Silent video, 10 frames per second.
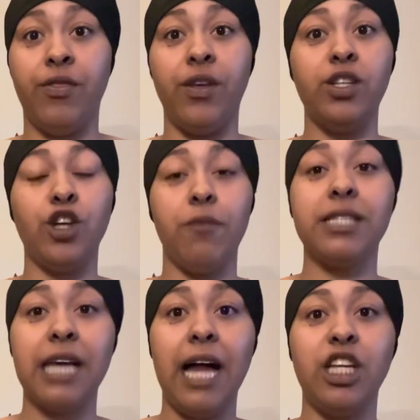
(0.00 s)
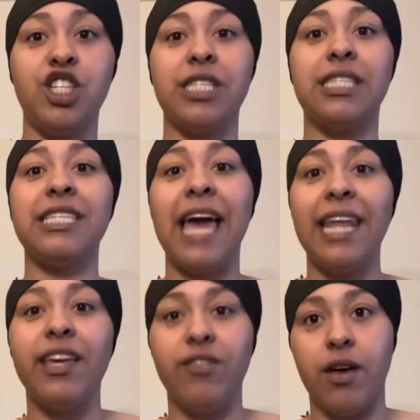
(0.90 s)
the dermatologist
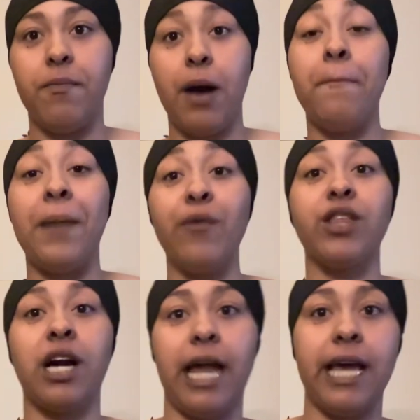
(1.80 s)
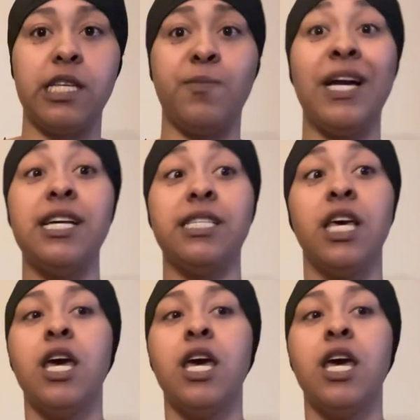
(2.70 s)
telling them about the colitis because